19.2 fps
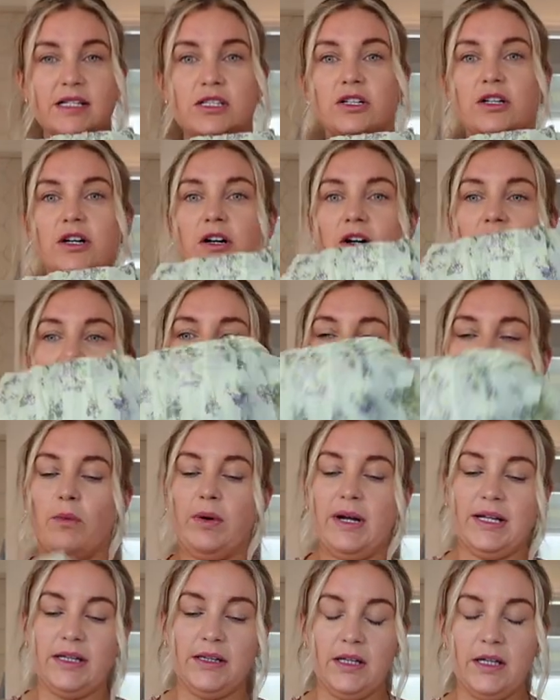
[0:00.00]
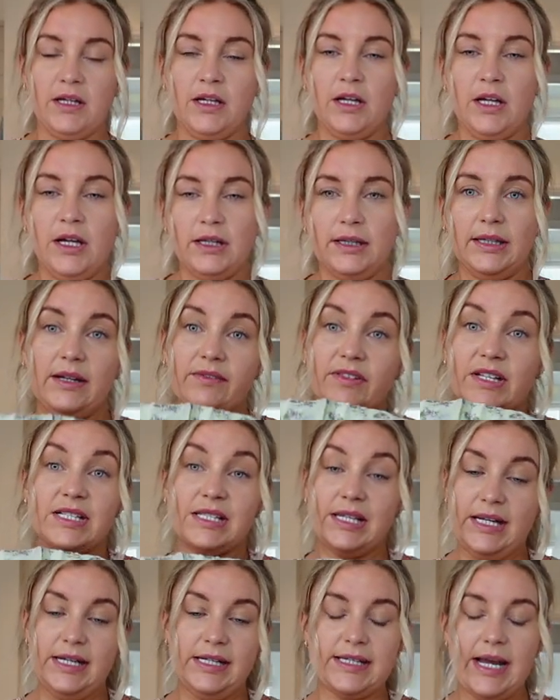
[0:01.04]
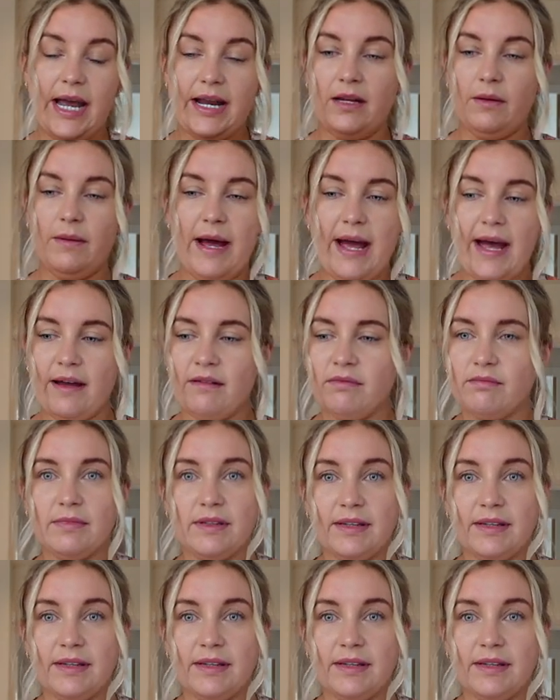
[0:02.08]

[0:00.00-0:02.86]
So I will leave this linked anywhere.